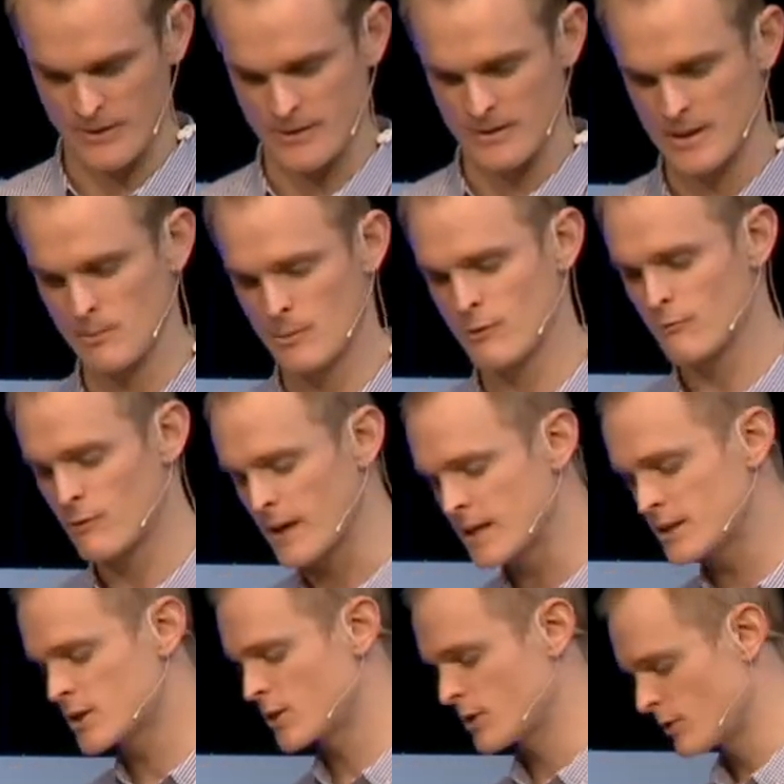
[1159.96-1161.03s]
Let me
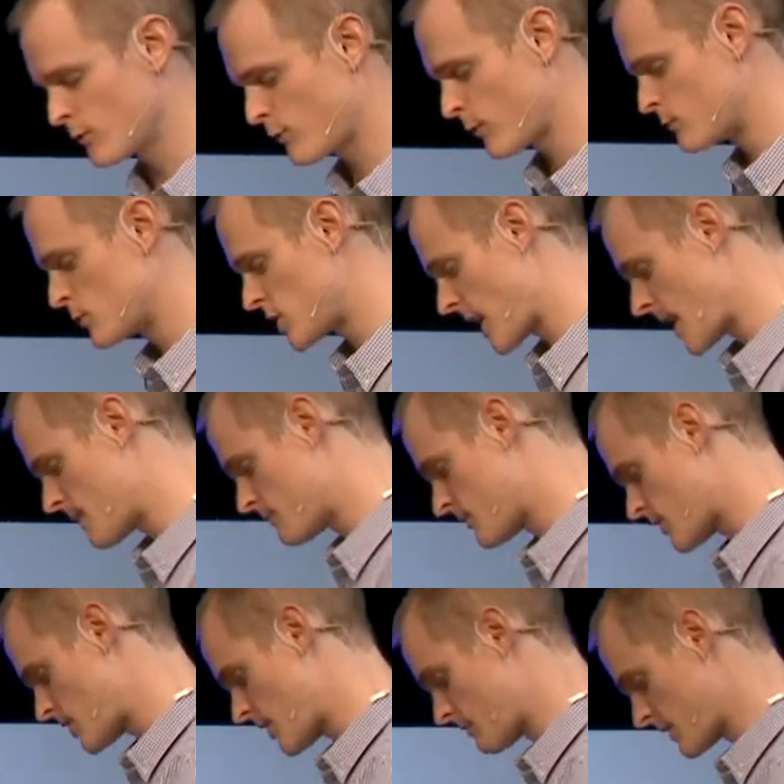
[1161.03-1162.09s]
read to you from
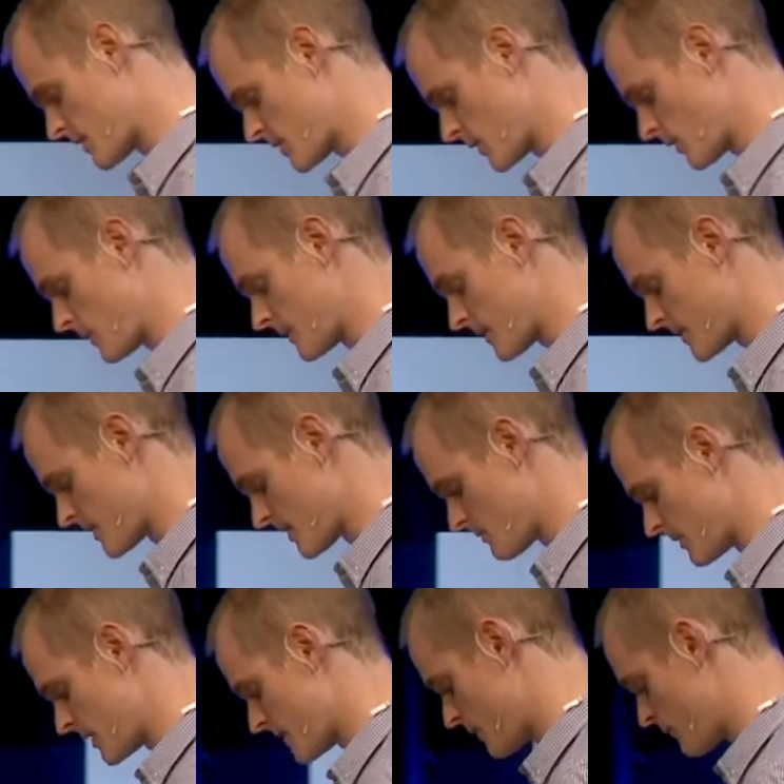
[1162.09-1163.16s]
James chapter 2, and this is the
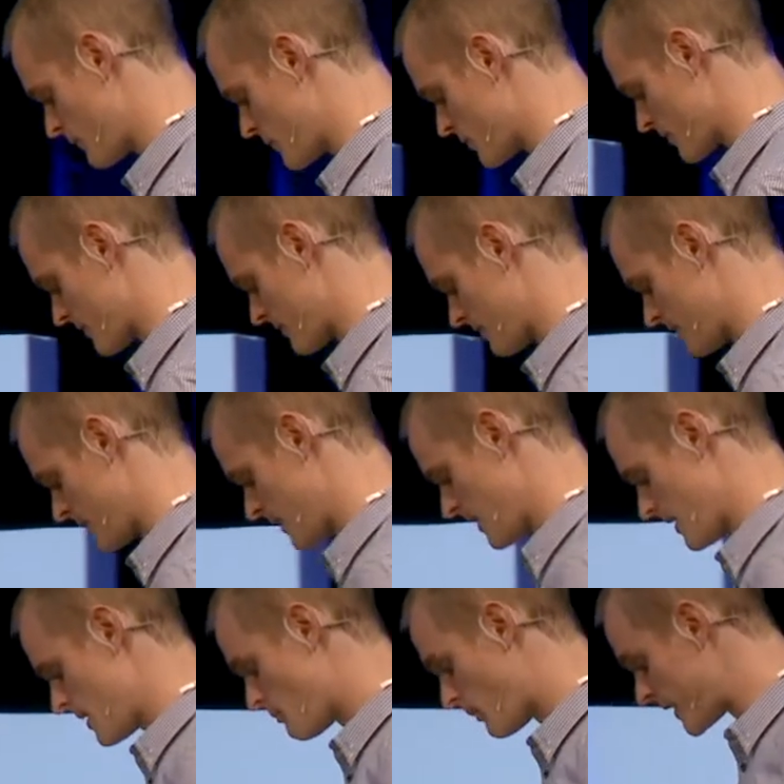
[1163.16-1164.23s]
message version.
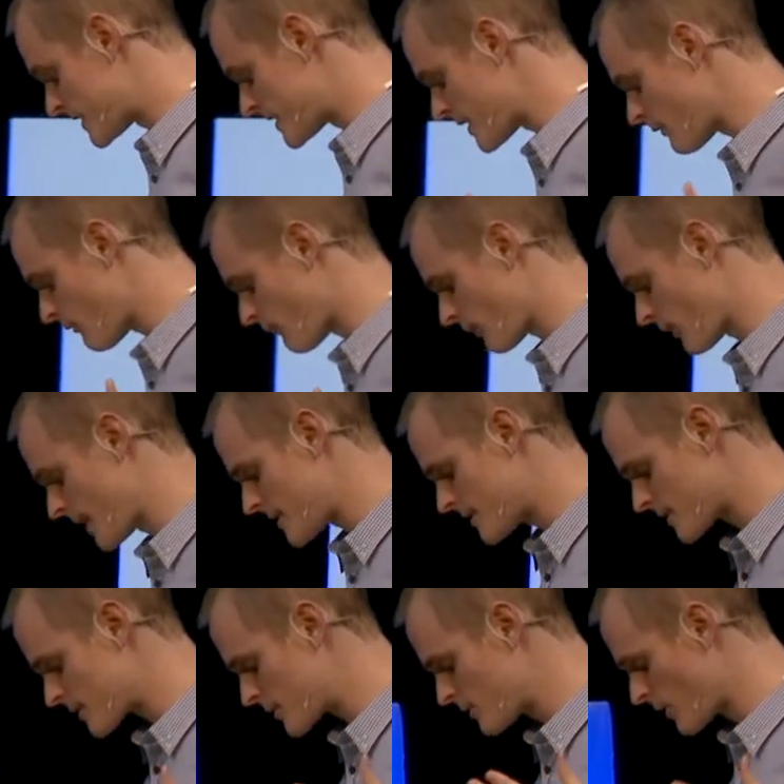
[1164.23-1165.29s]
My dear
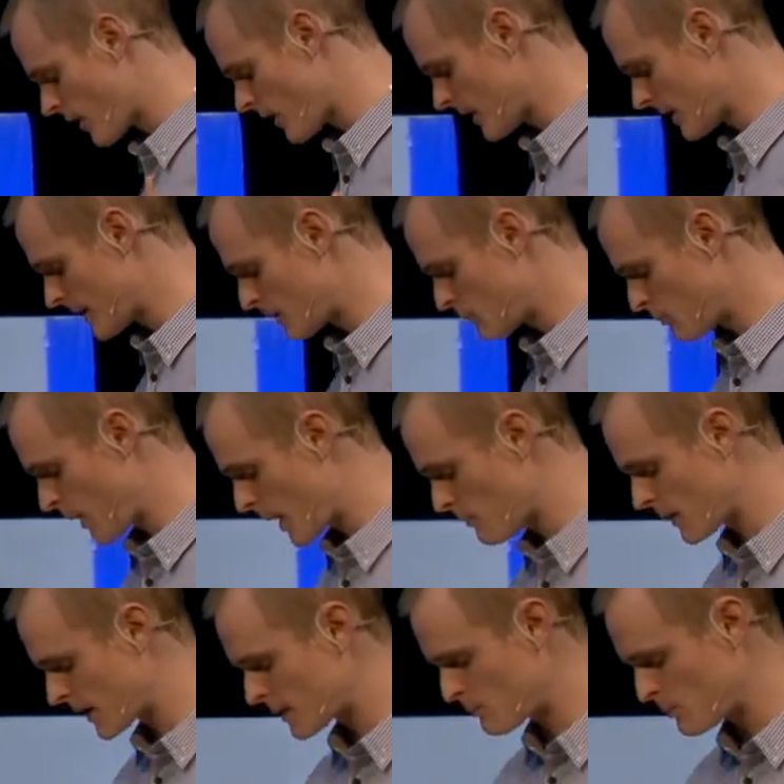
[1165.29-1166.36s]
friends, do not let
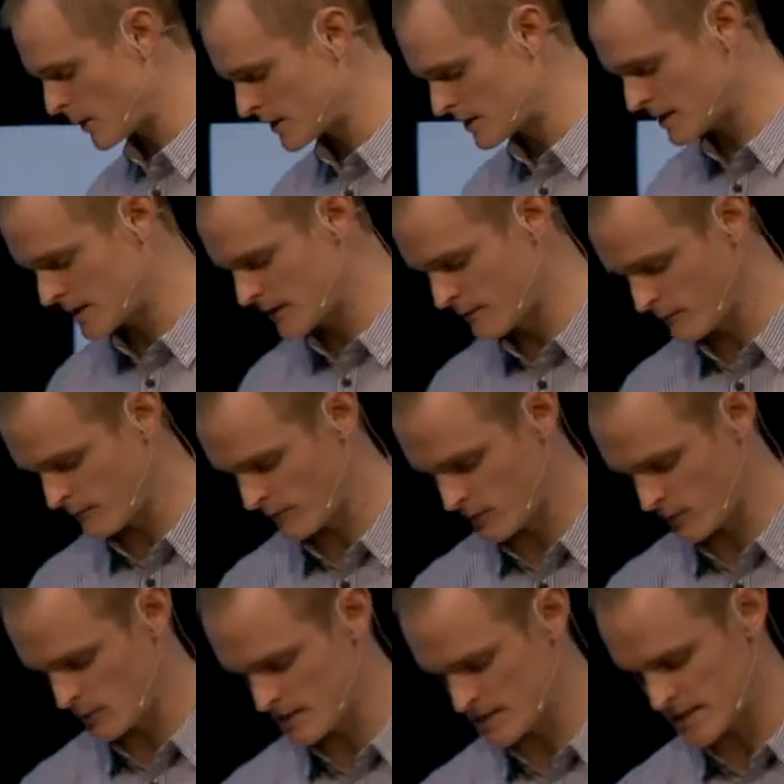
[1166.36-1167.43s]
public opinion
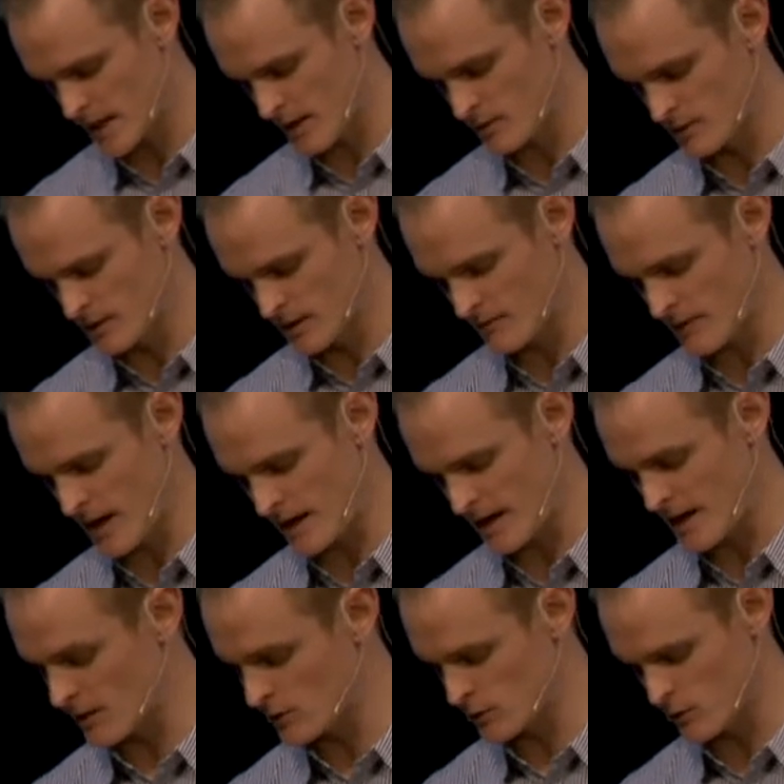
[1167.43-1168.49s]
influence how you live out
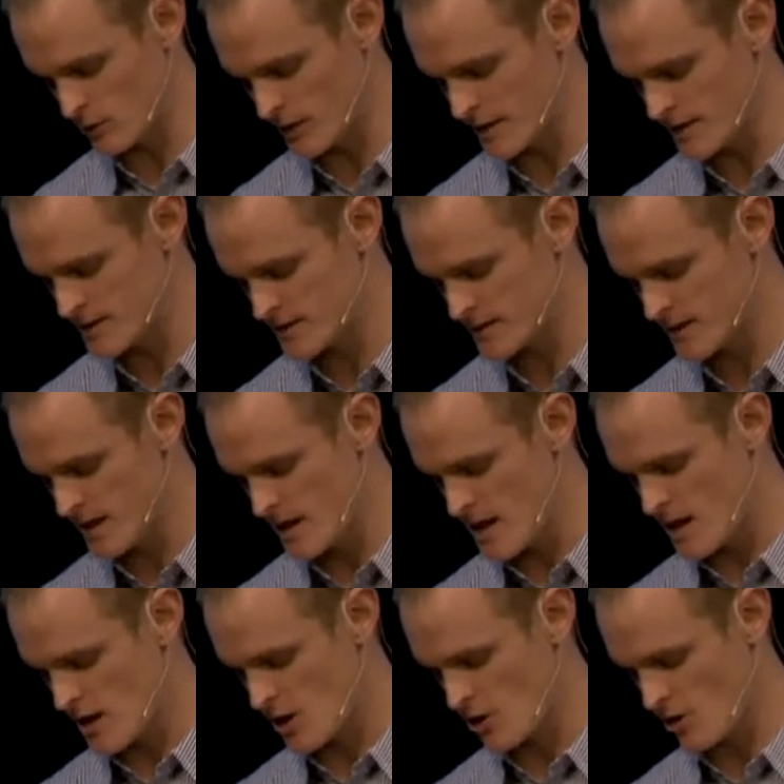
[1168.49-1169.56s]
our glorious
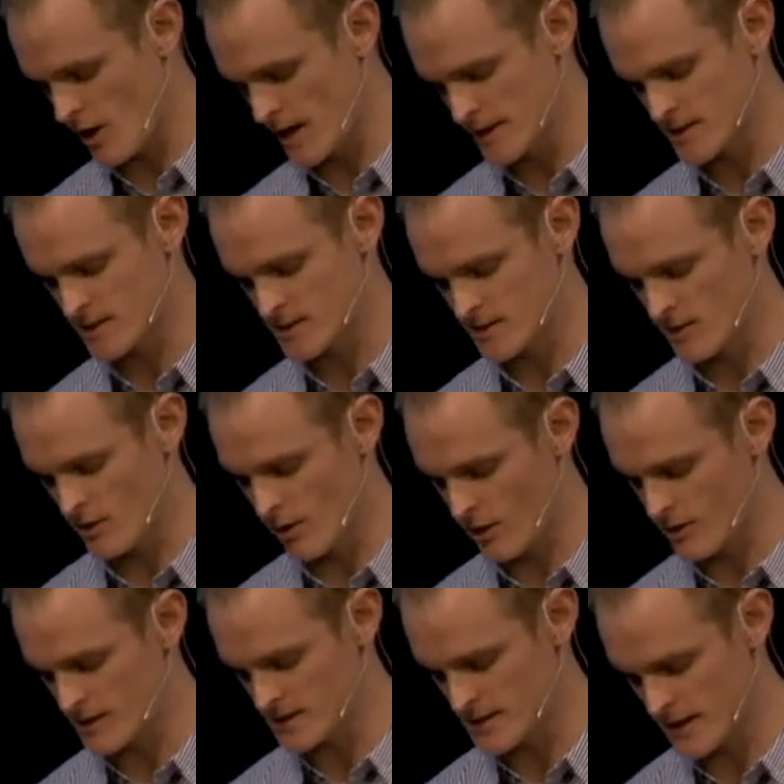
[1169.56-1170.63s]
Christ
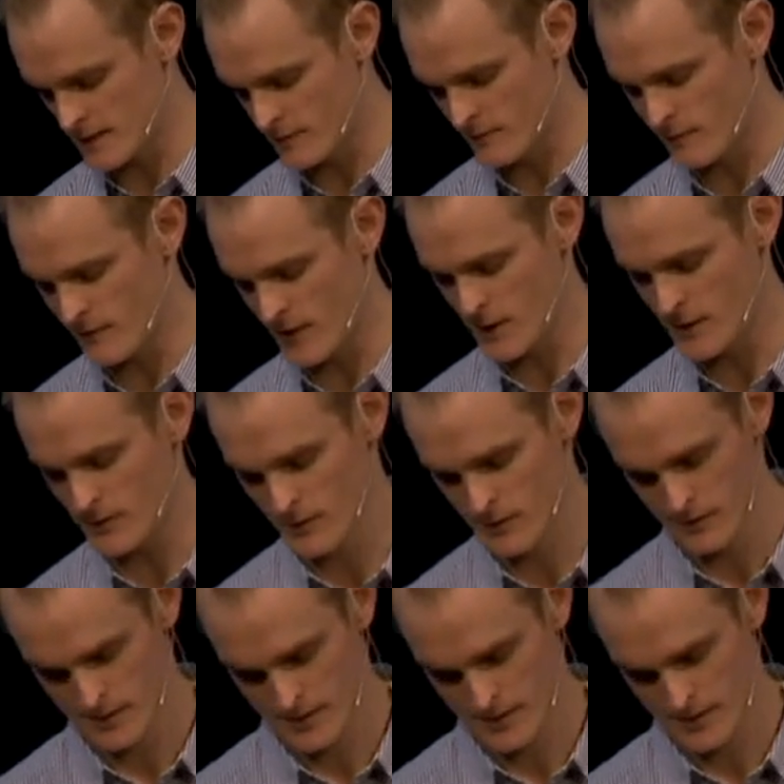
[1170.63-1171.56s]
orientated faith.